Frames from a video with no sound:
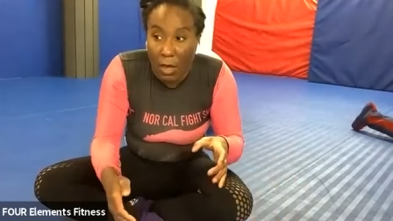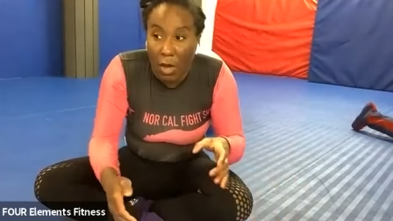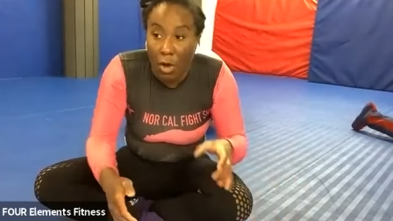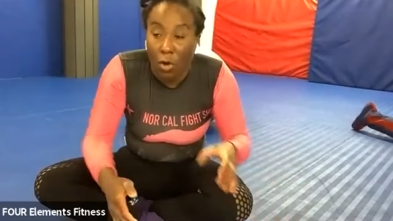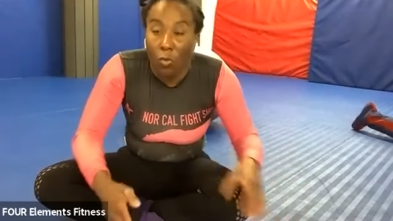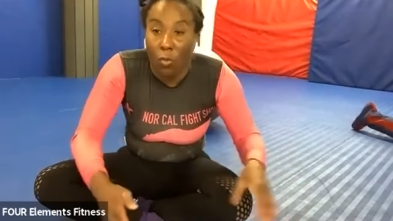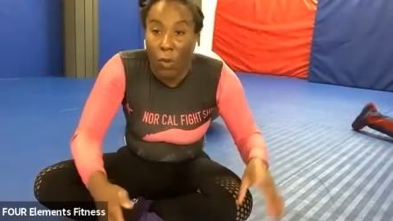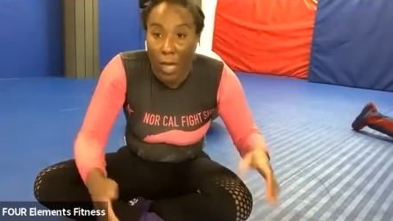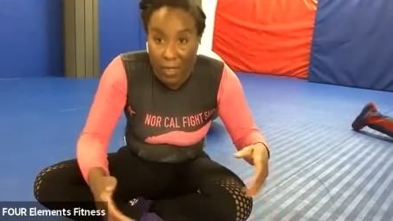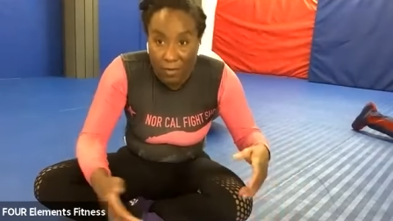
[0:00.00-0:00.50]

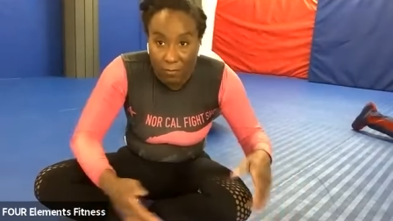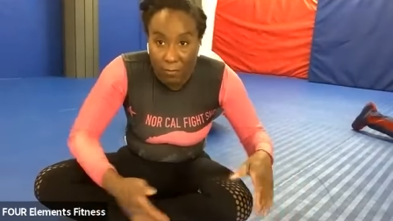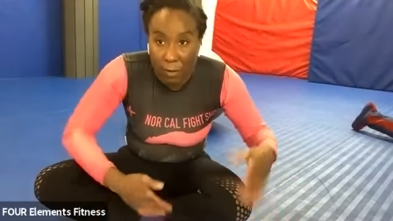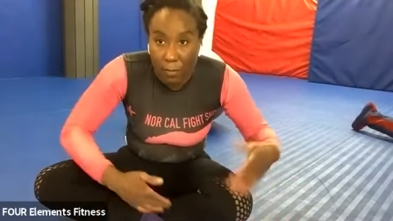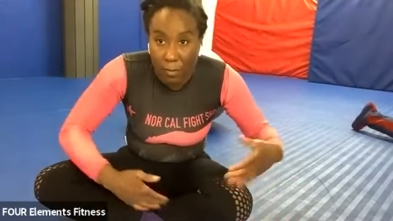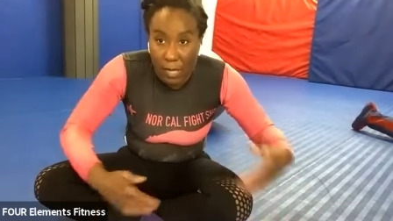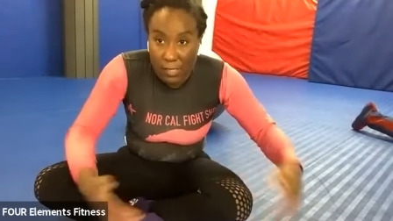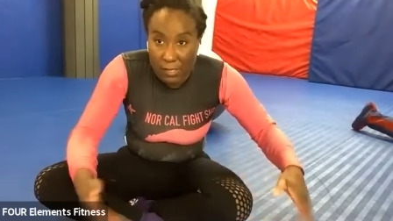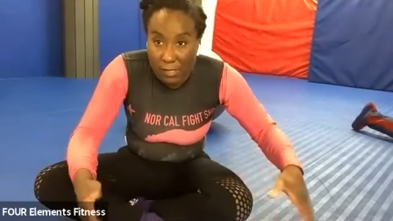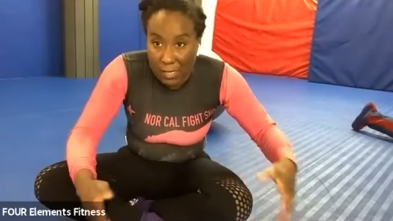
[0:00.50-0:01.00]
away
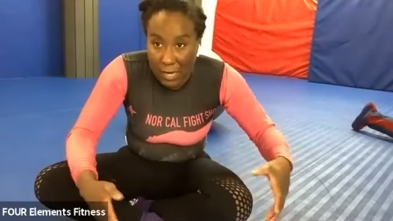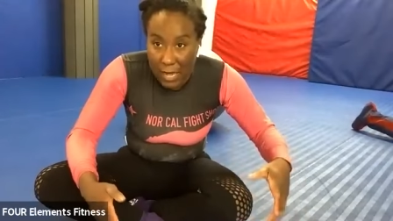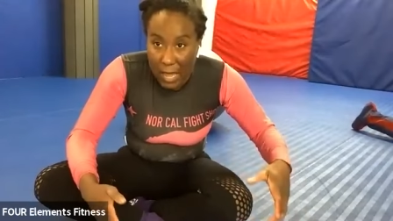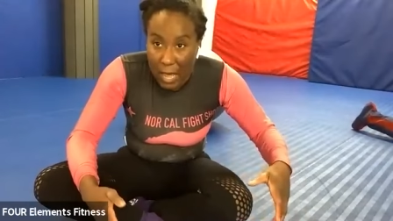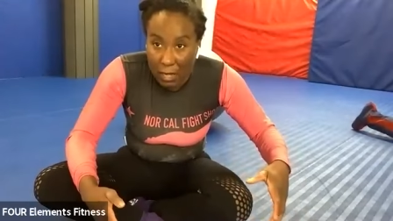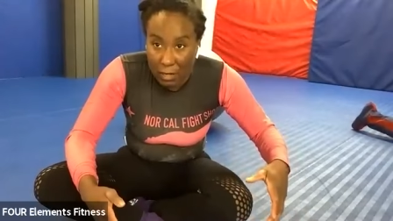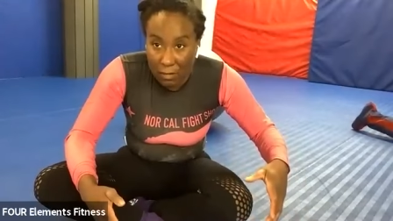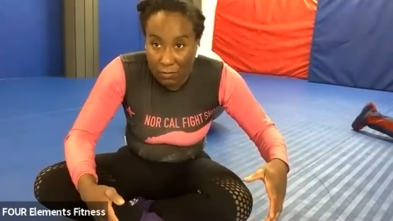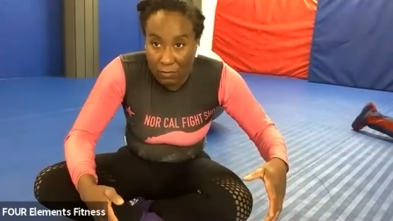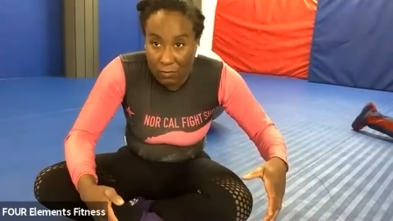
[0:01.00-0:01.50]
from us and
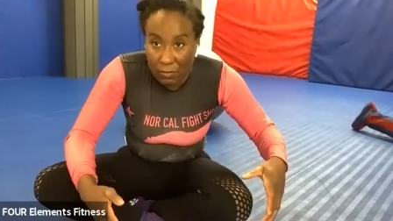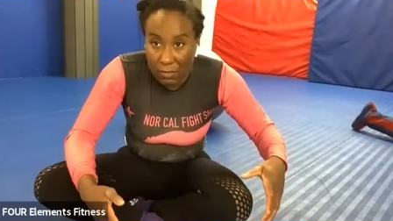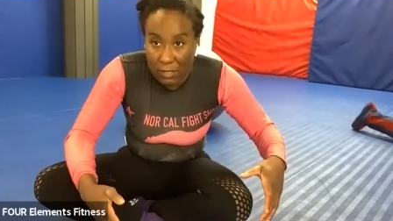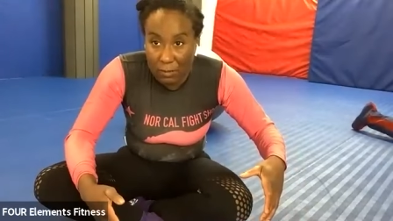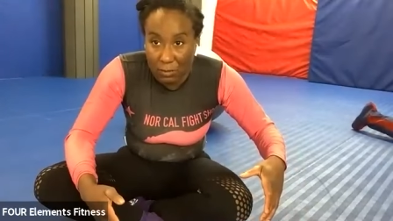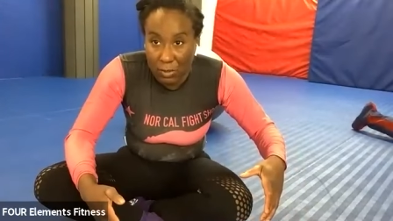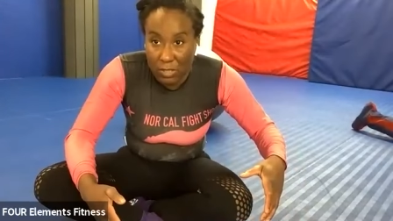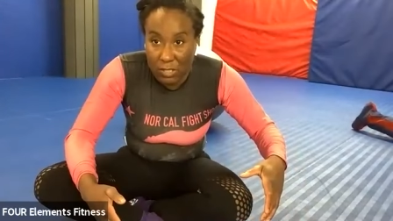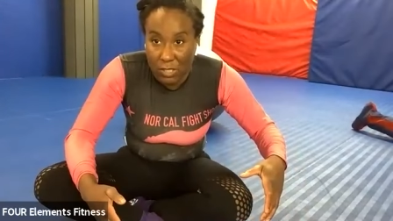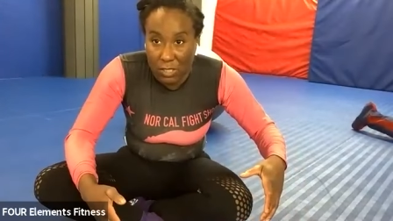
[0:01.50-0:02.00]
out of
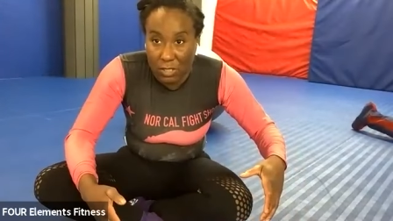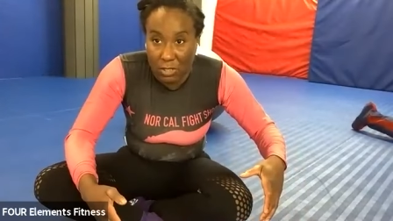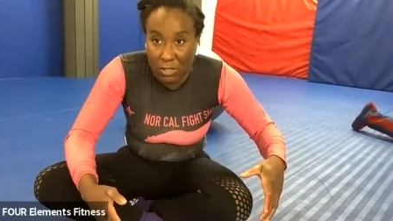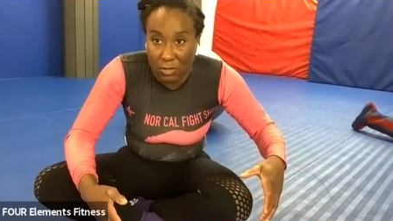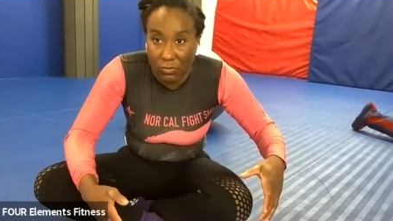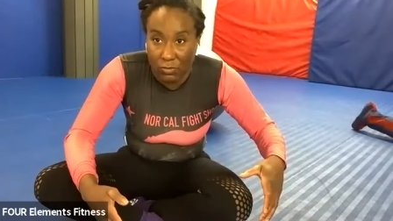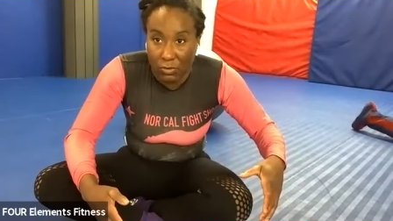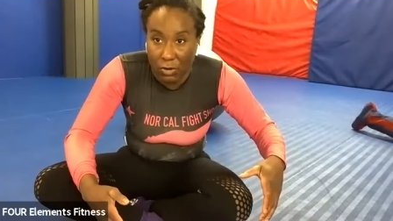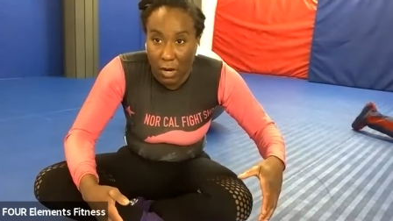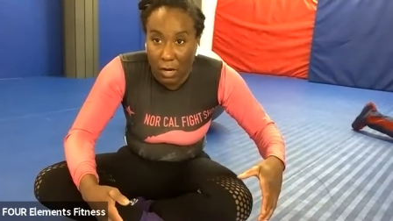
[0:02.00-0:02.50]

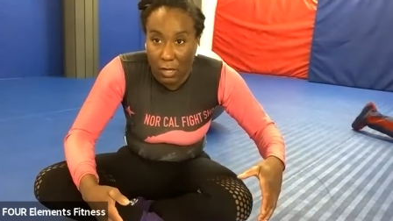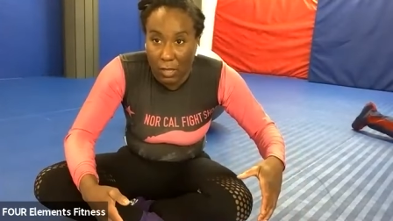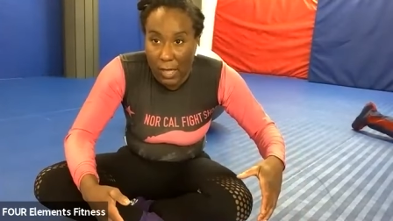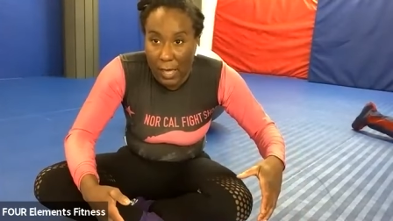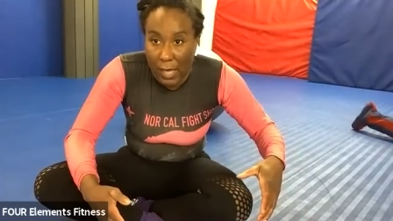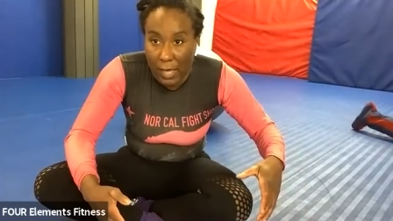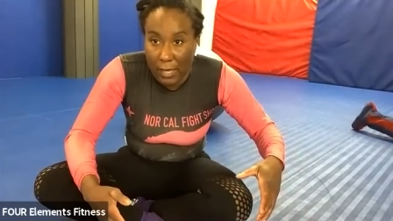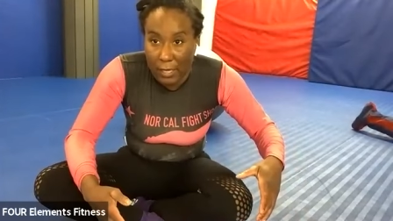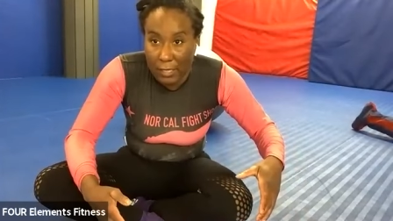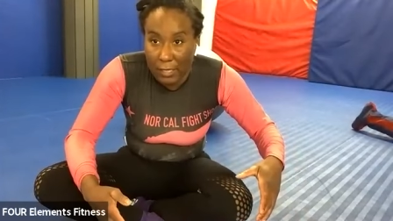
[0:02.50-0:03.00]
position for our
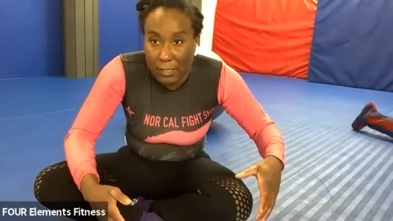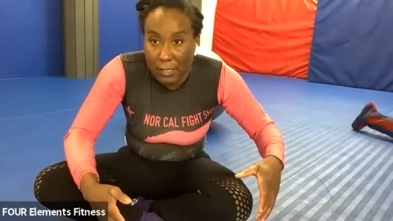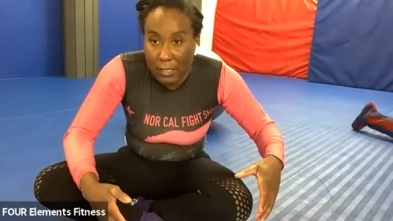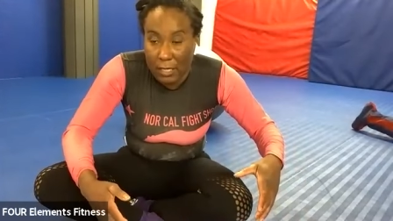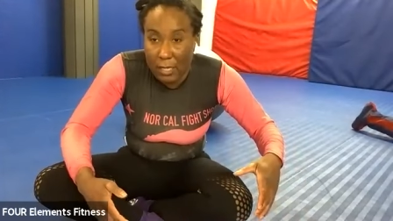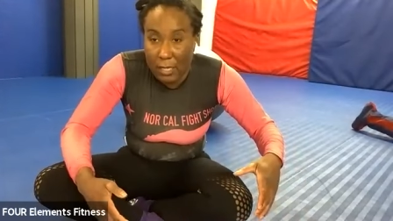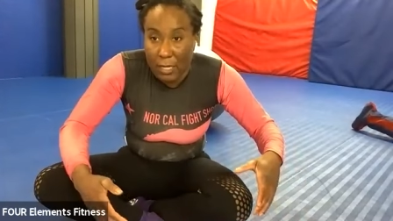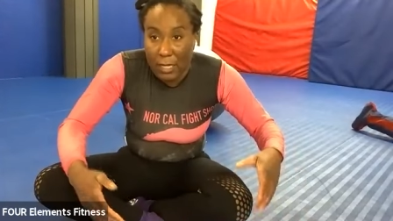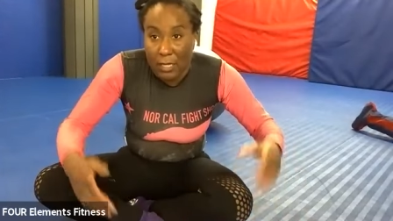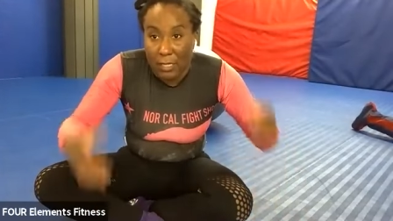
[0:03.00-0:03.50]
legs.
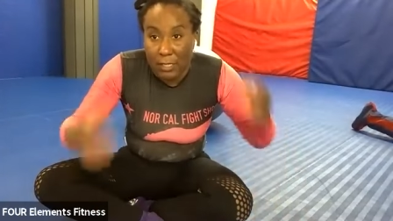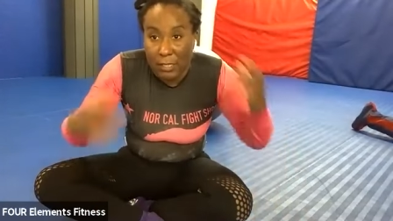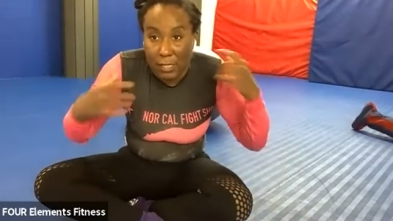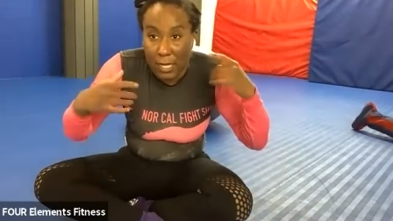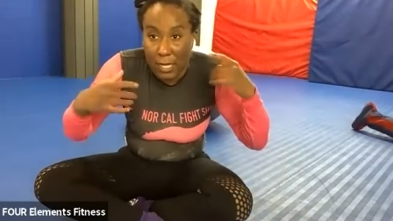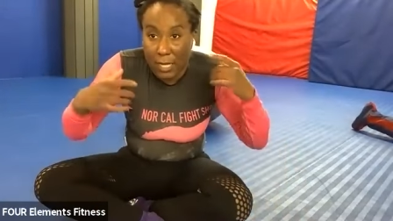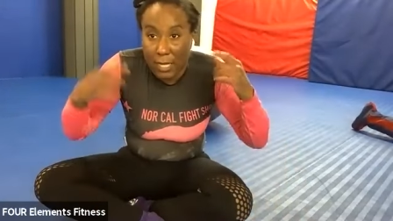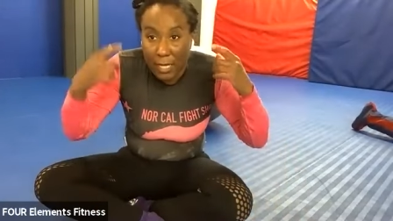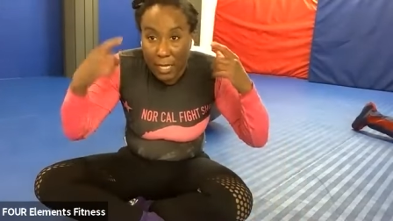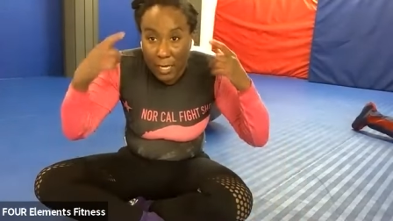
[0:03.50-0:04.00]
The
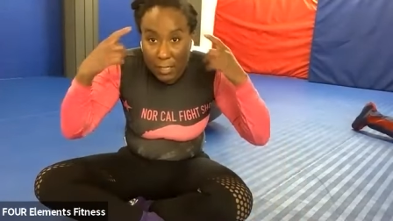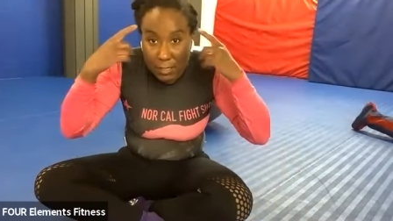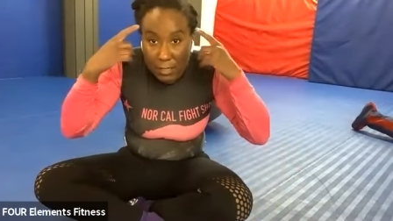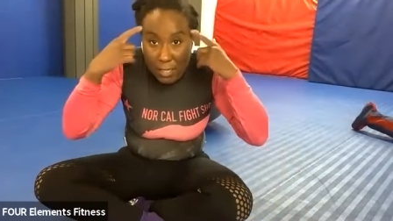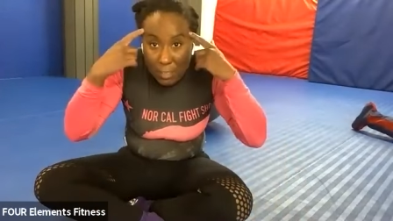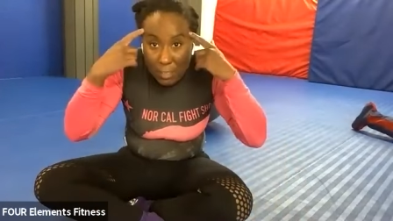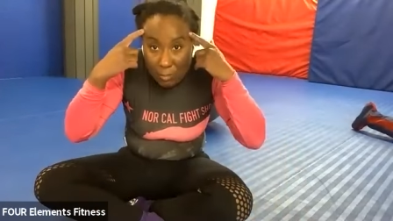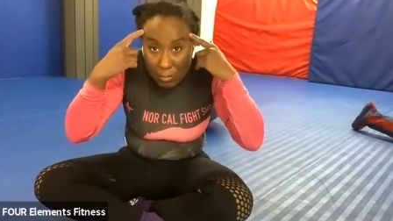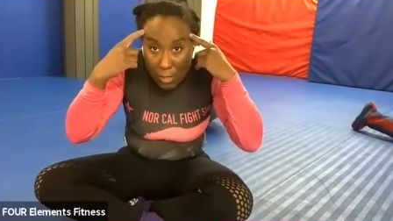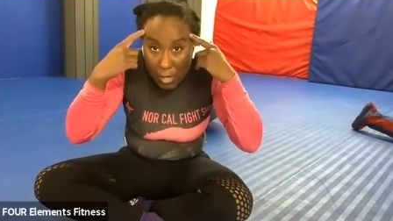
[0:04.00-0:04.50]
second is
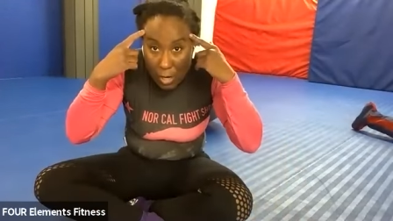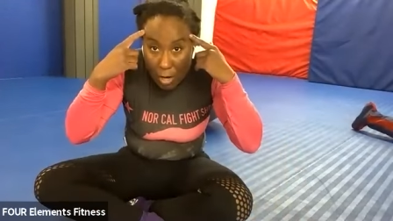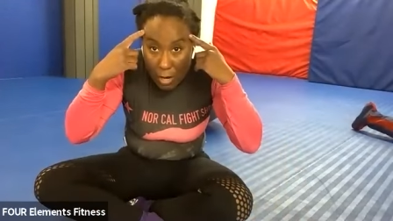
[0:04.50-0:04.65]
going to be